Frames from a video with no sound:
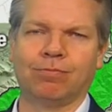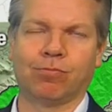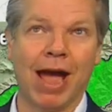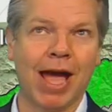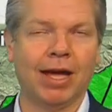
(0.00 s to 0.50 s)

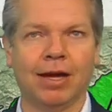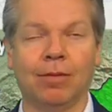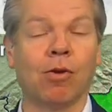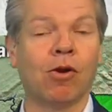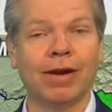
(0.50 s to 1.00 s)
Brad,
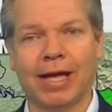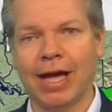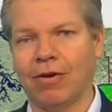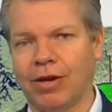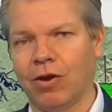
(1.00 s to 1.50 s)
uh, Murray
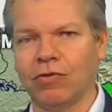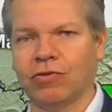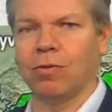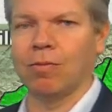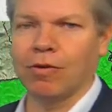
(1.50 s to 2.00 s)
County,
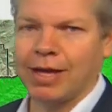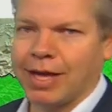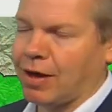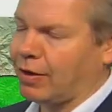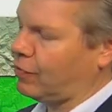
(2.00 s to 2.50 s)
also Murray
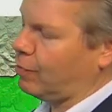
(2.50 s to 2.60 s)
County,